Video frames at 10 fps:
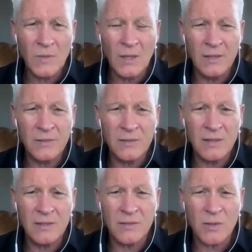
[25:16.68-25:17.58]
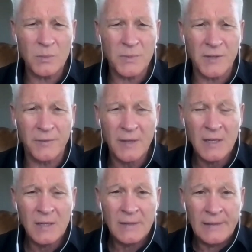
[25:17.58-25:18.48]
in terms of
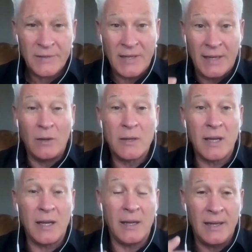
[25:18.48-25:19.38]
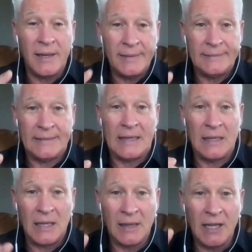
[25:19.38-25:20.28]
saying, okay,
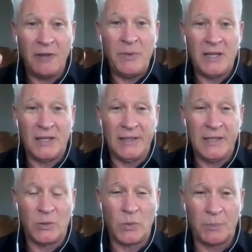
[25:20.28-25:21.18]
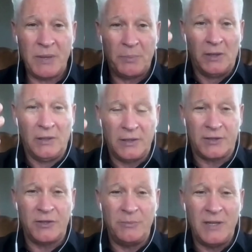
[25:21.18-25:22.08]
I love being a leader where people
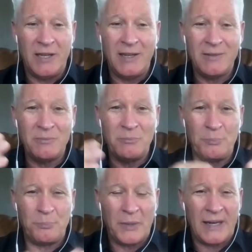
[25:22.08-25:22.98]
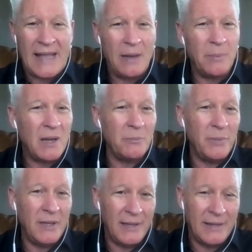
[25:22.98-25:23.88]
look to me, but how about
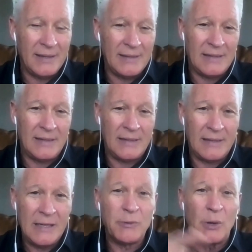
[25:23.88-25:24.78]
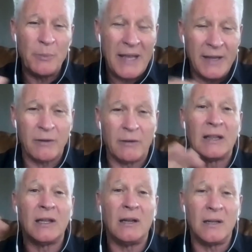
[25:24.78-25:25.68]
being a hero maker, a
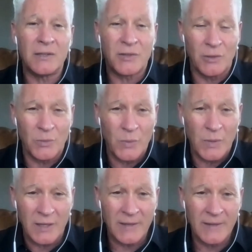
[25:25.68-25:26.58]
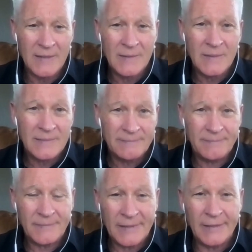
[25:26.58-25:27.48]
launcher, where
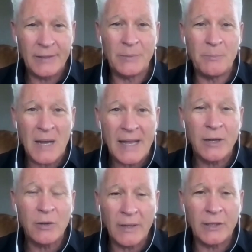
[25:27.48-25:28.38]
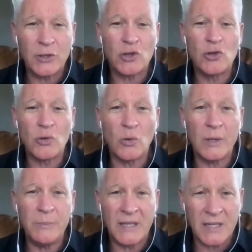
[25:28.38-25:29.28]
my greatest
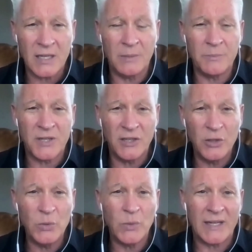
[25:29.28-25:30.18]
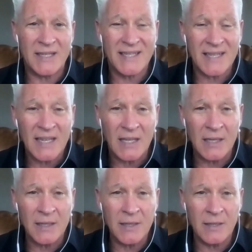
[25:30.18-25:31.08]
joy becomes in who I
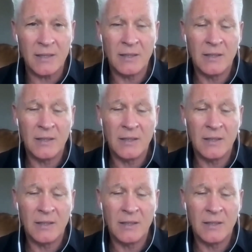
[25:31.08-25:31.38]
send